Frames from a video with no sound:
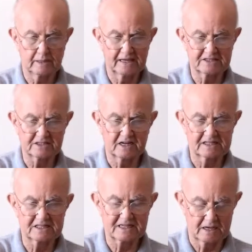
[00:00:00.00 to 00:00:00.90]
has a
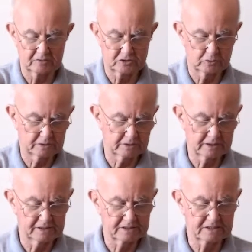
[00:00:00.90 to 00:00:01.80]
nice sound to it and
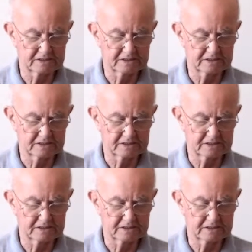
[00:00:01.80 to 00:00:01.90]
things.